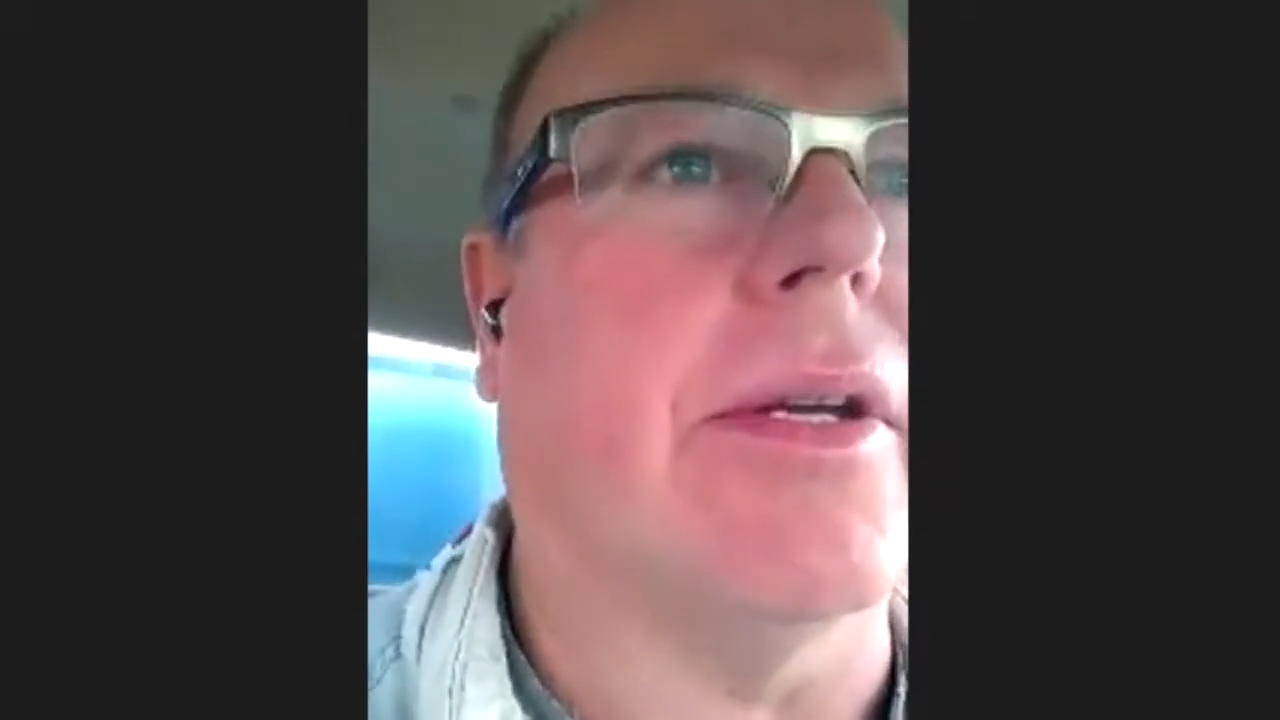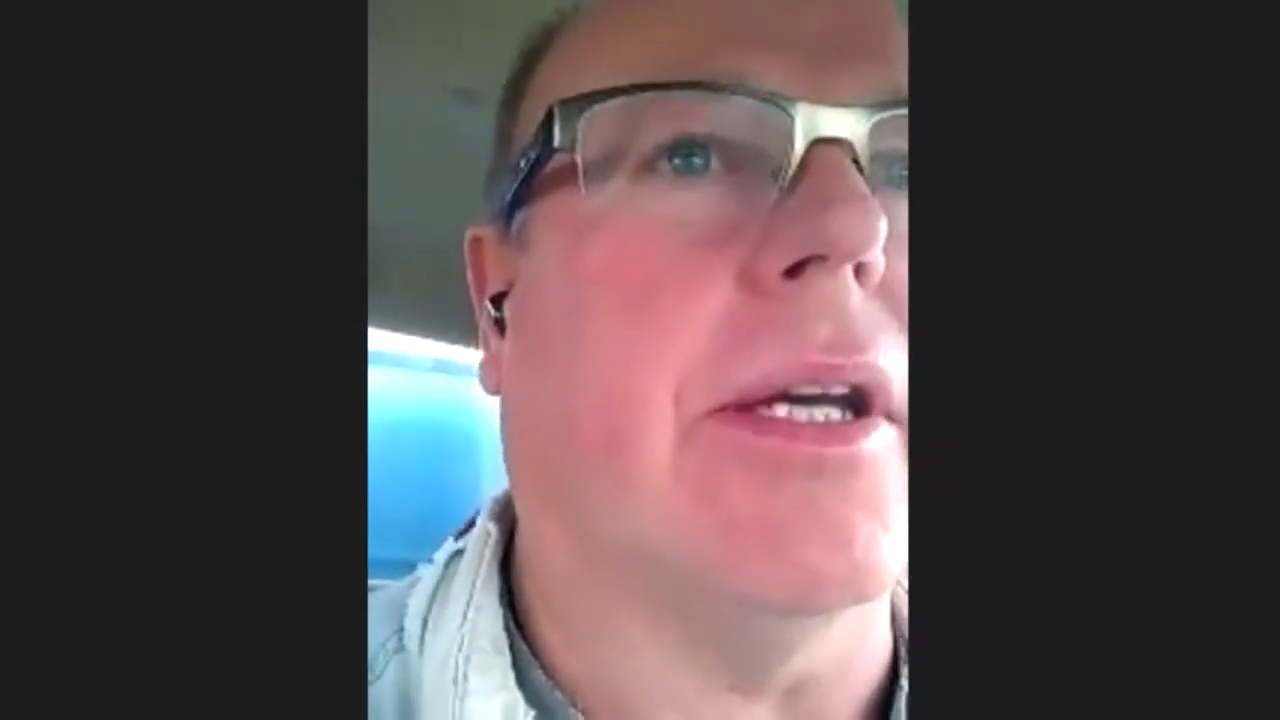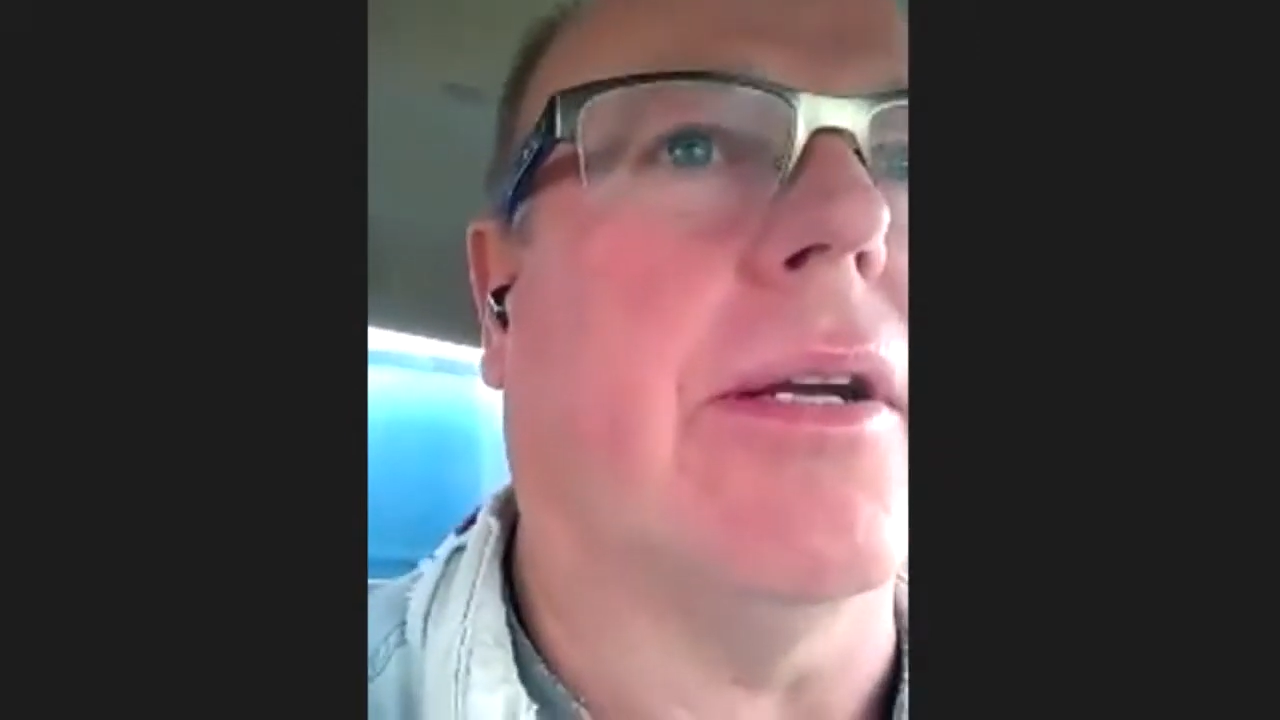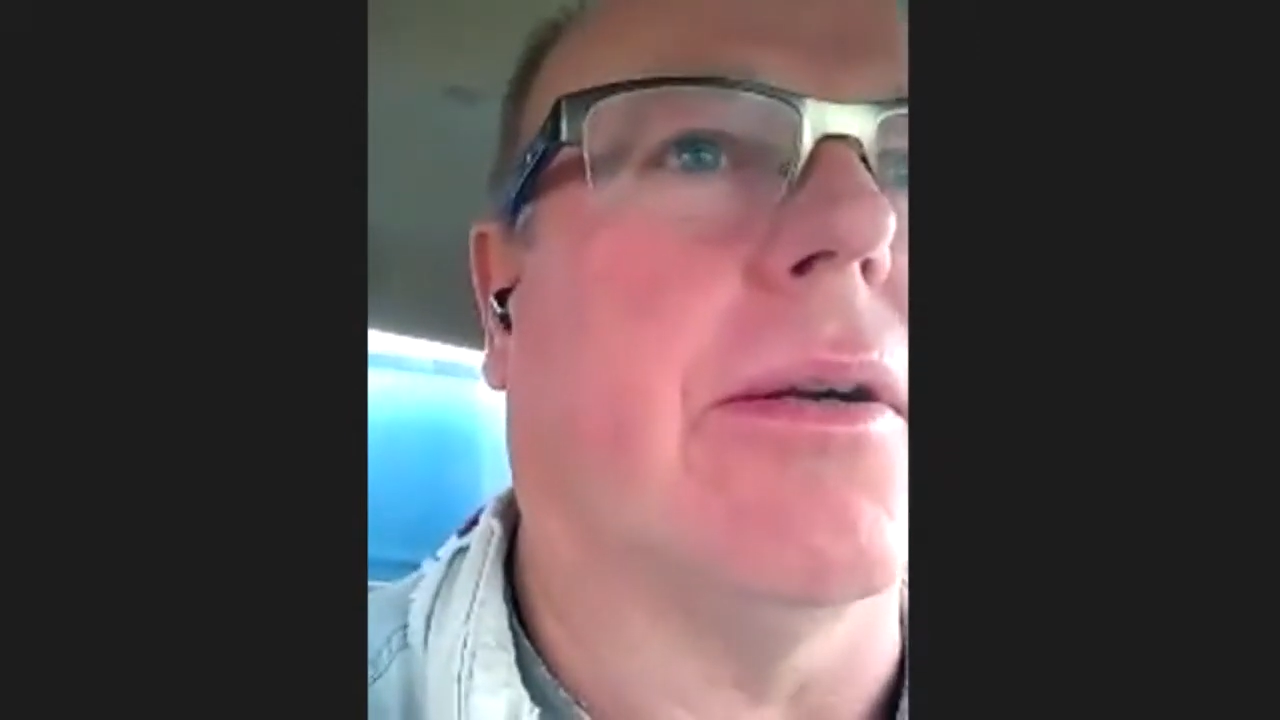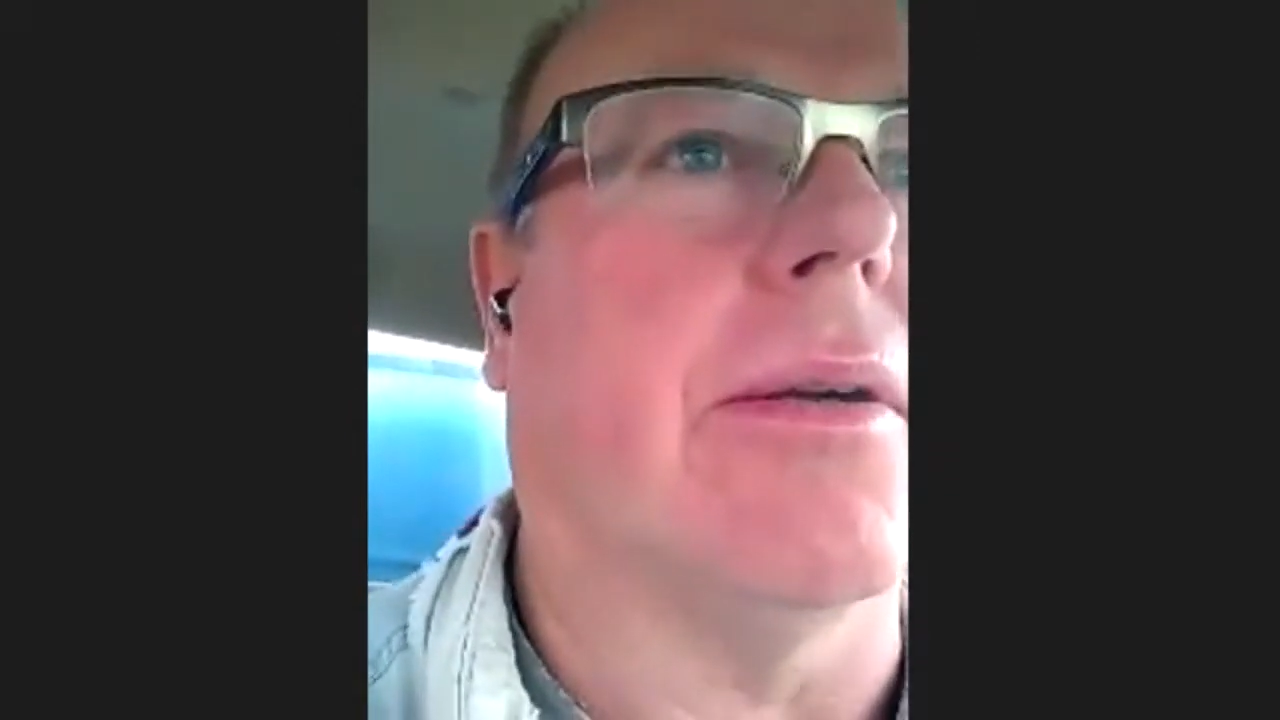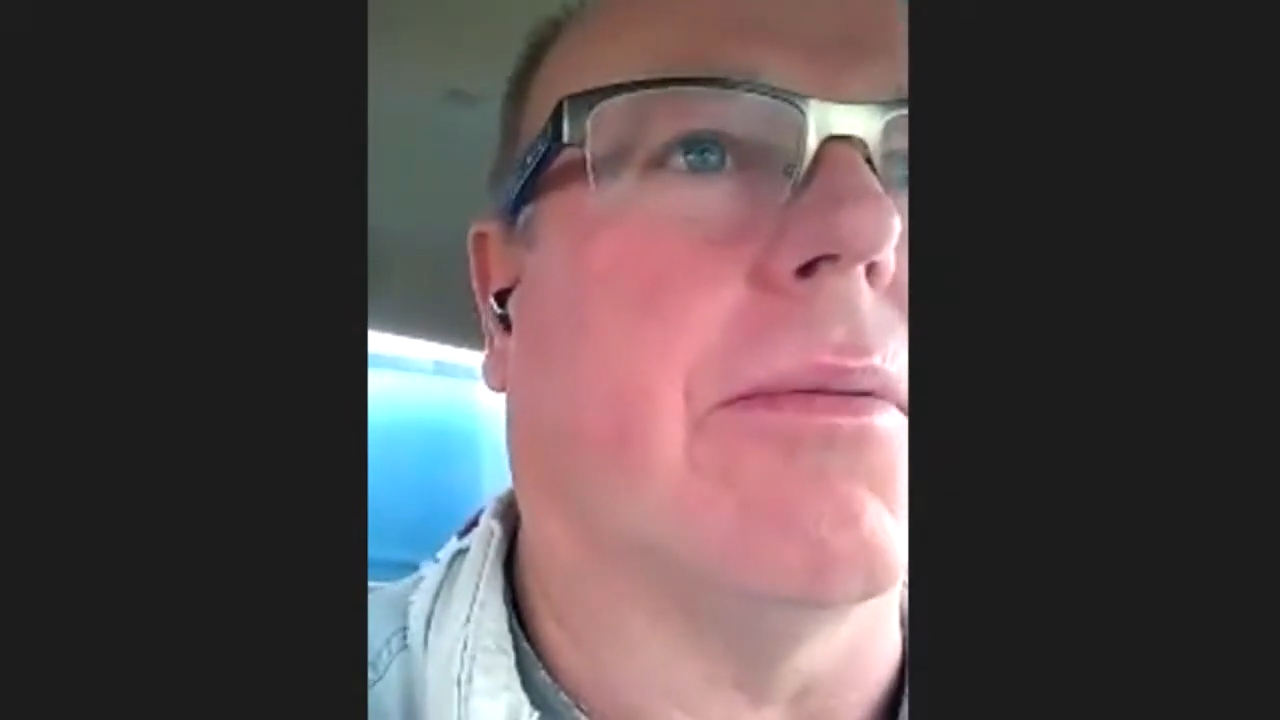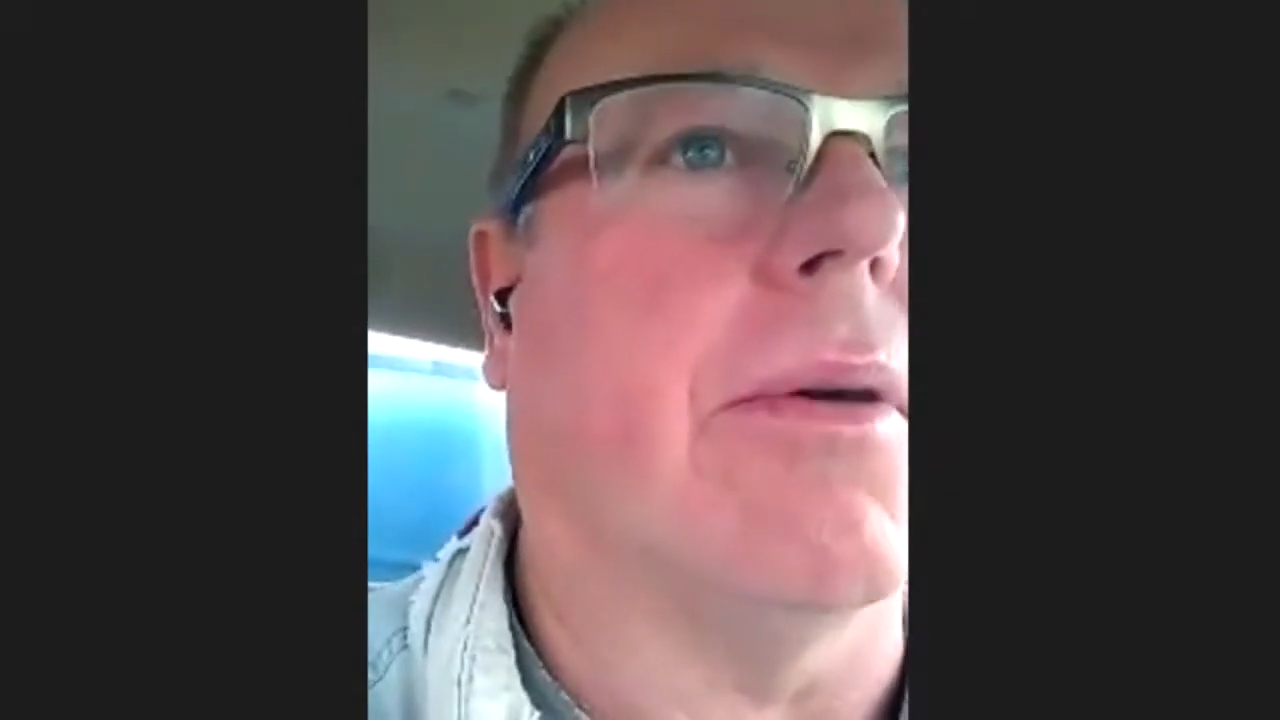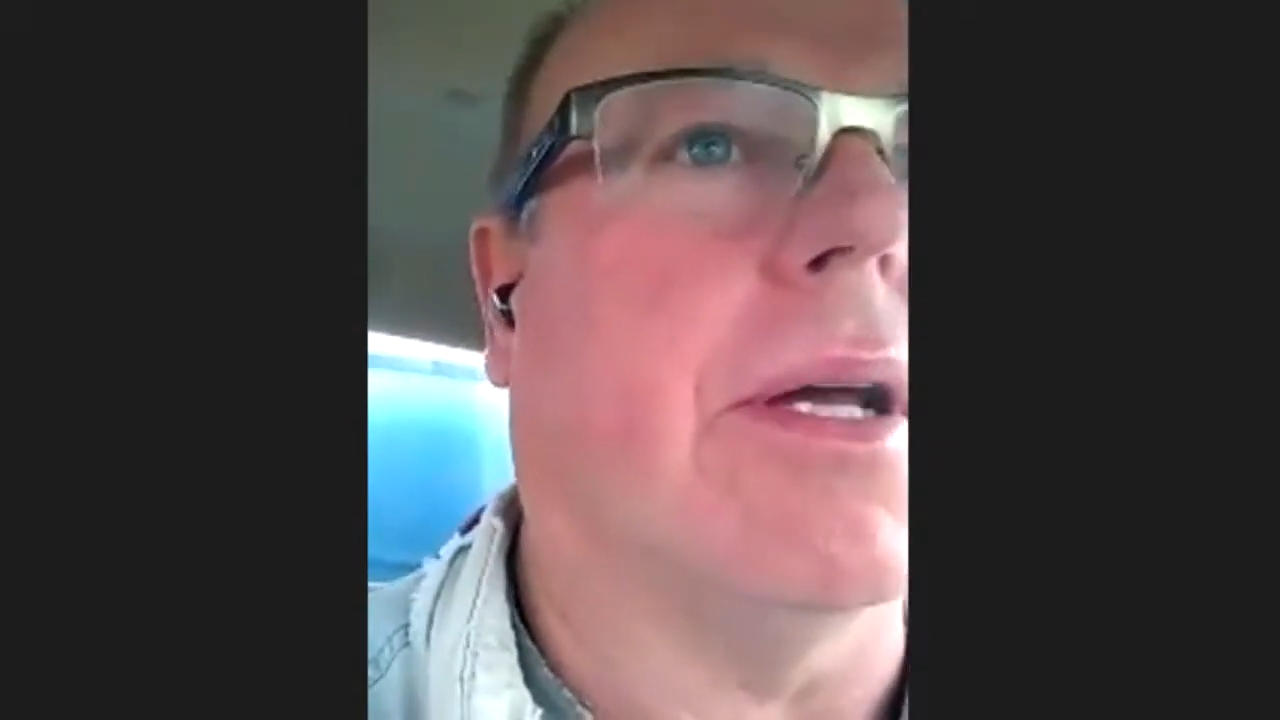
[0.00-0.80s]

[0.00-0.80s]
or what